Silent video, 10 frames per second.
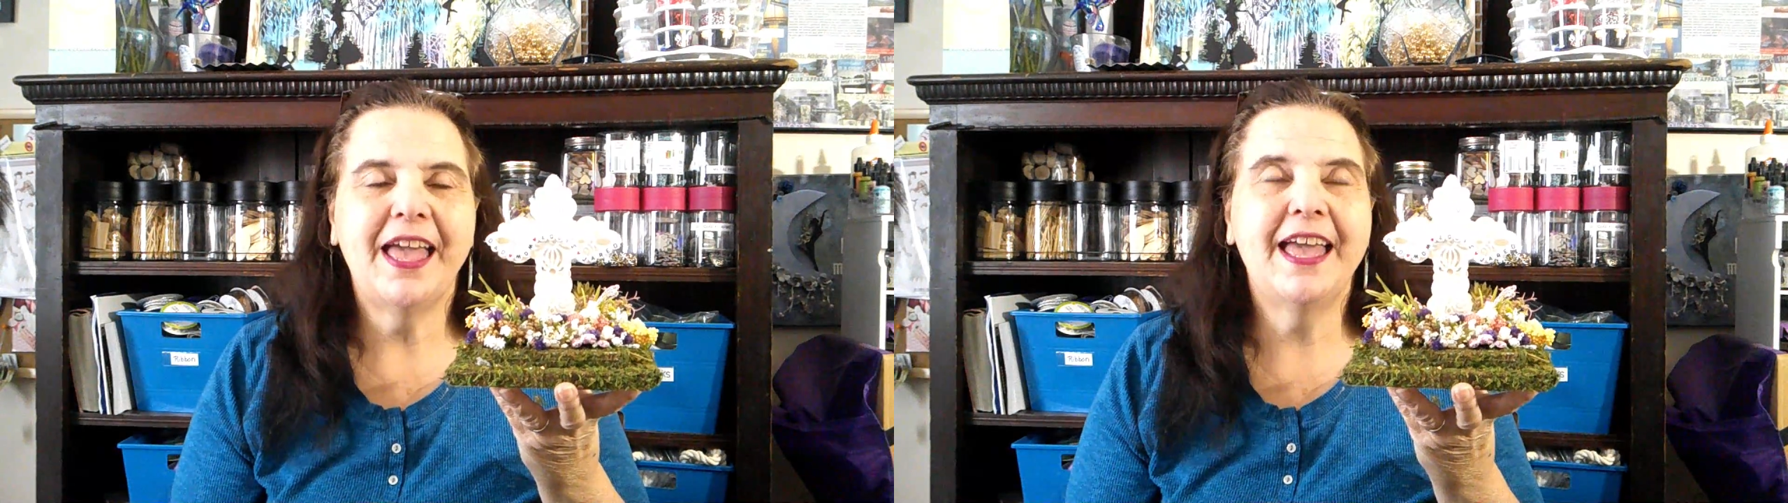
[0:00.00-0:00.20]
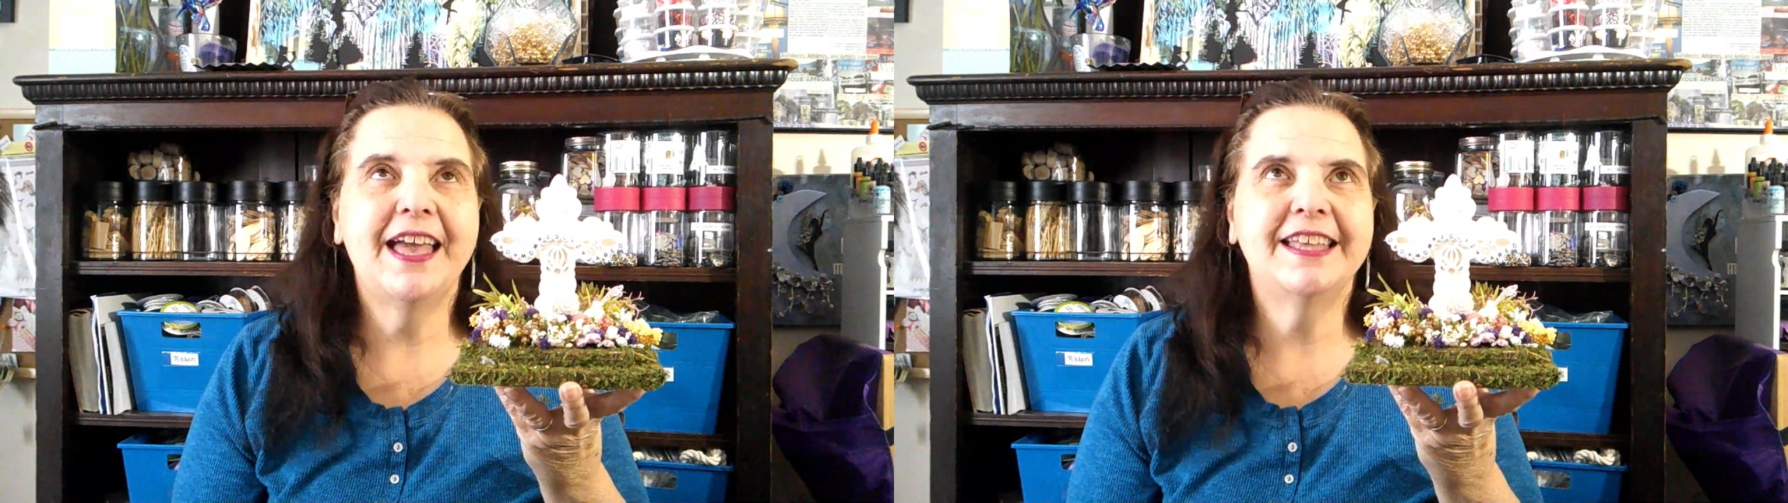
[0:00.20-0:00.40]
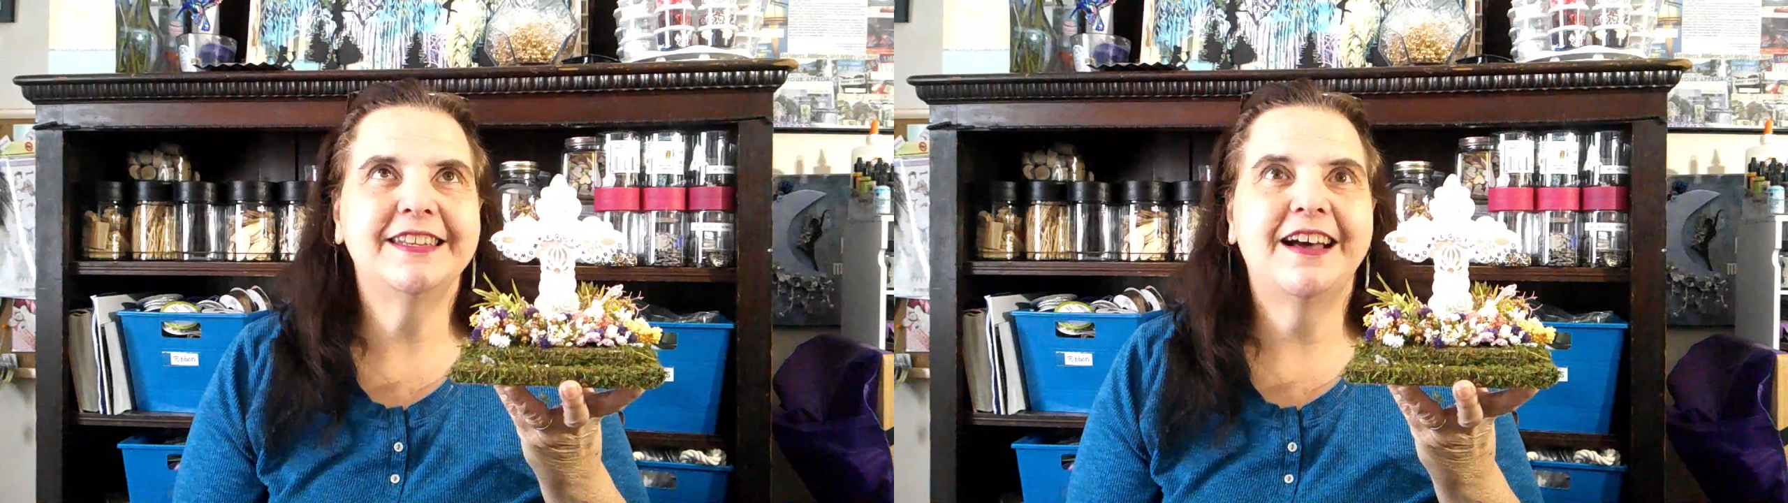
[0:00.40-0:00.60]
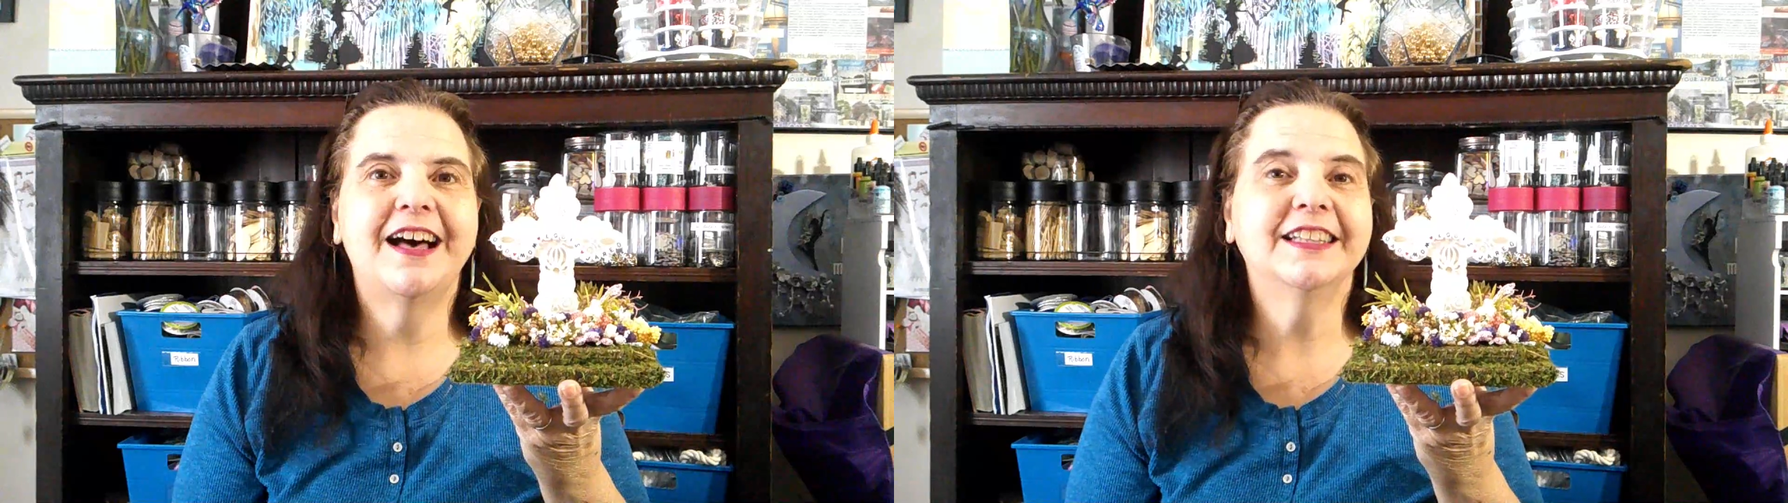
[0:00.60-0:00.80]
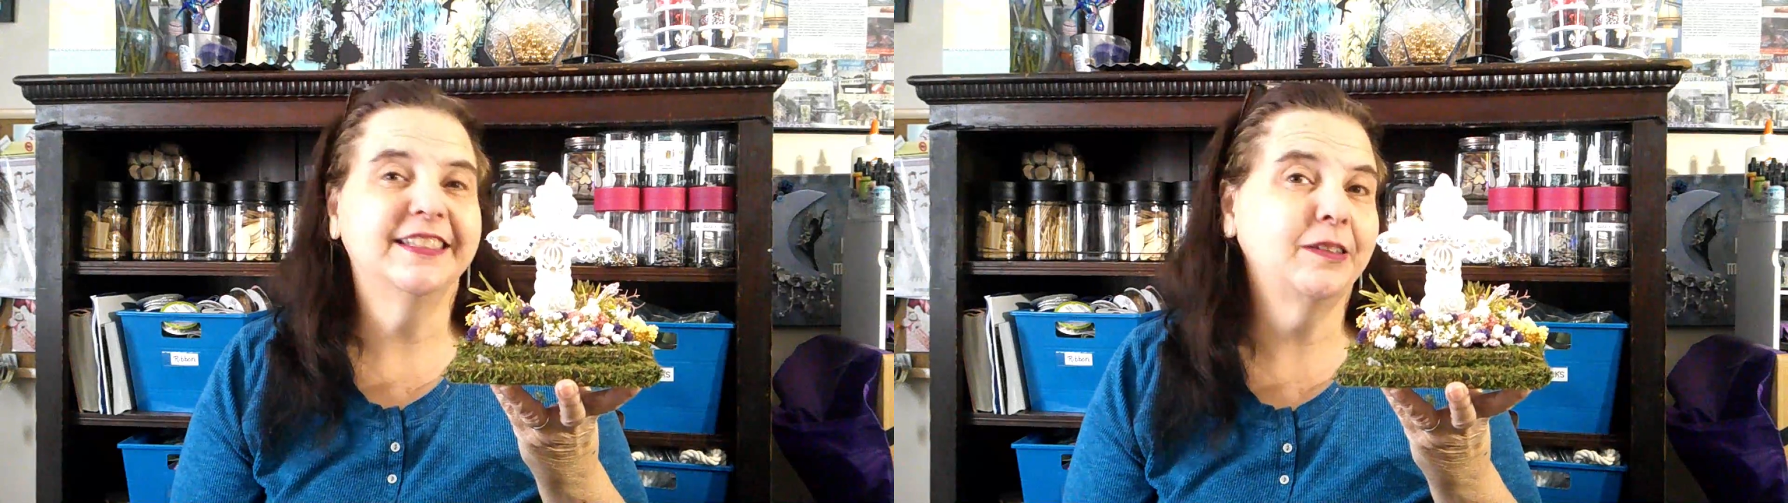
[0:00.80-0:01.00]
and
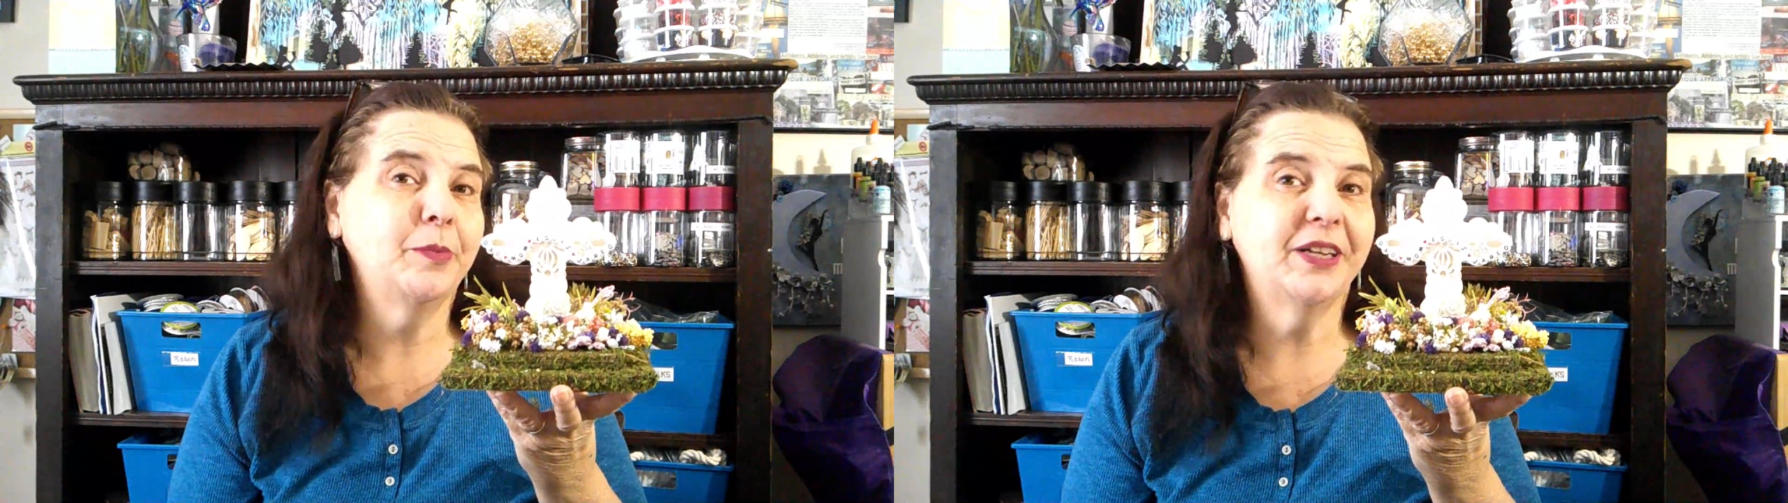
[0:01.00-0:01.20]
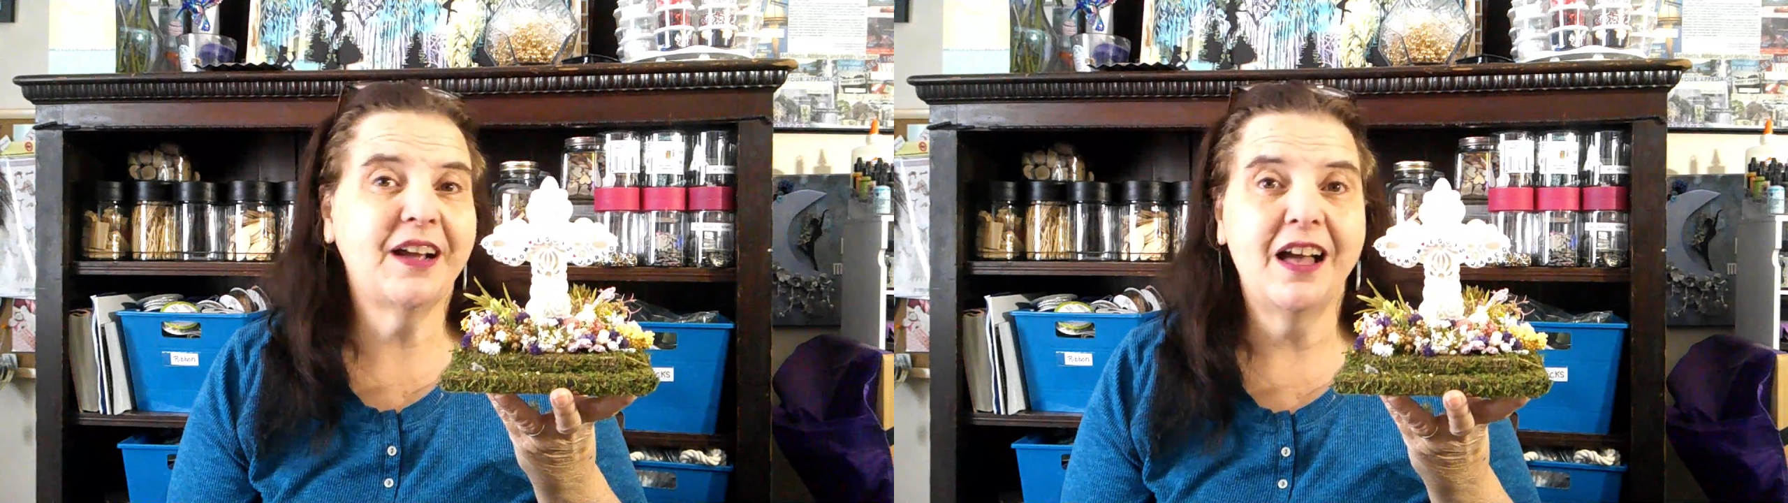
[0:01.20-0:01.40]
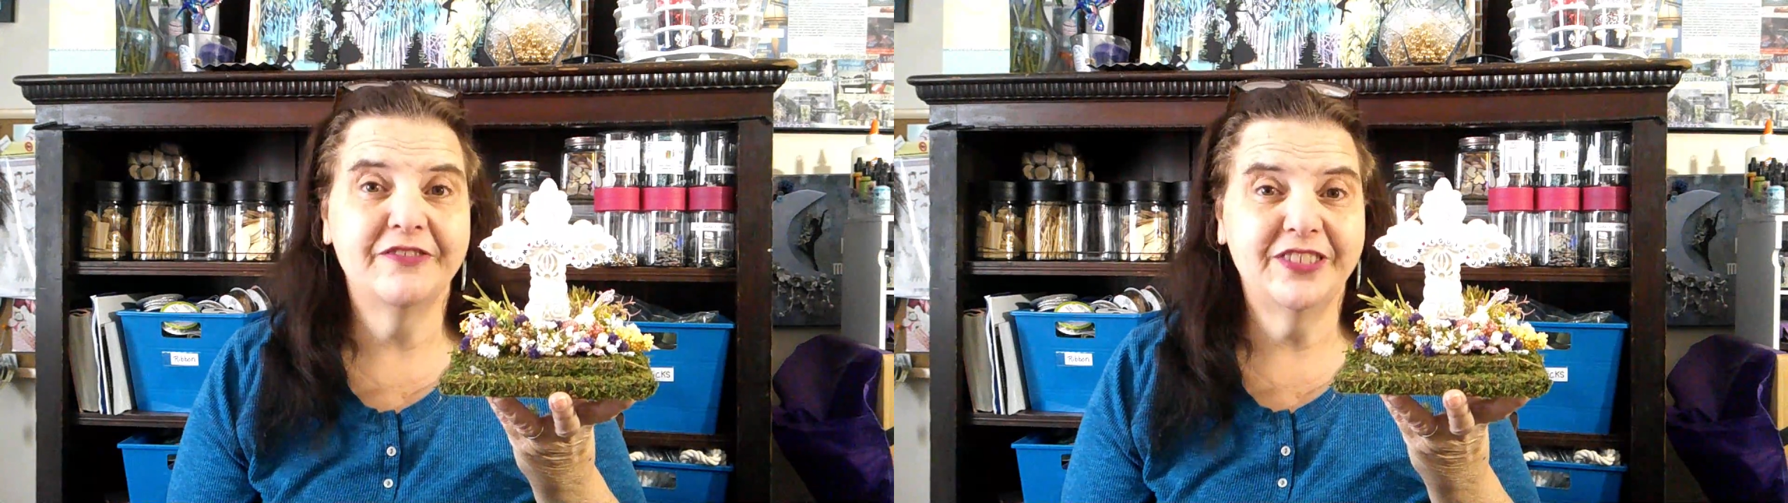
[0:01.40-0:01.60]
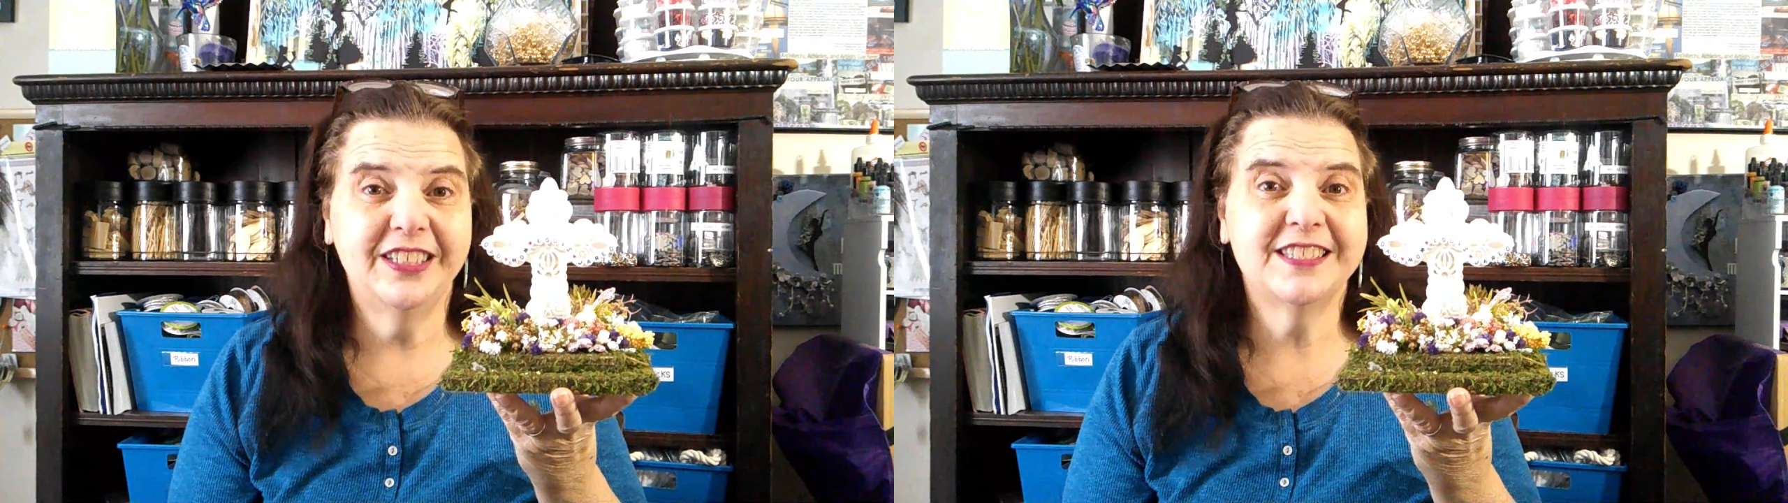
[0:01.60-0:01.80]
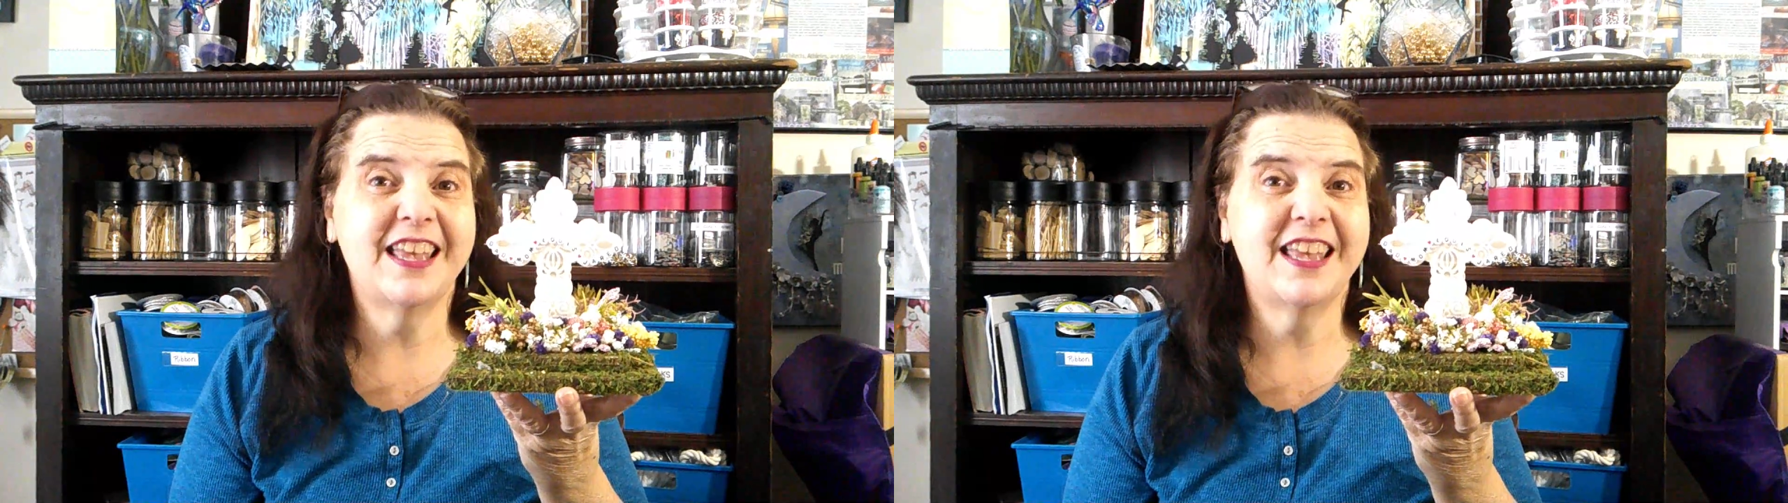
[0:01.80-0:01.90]
a little bit of confidence.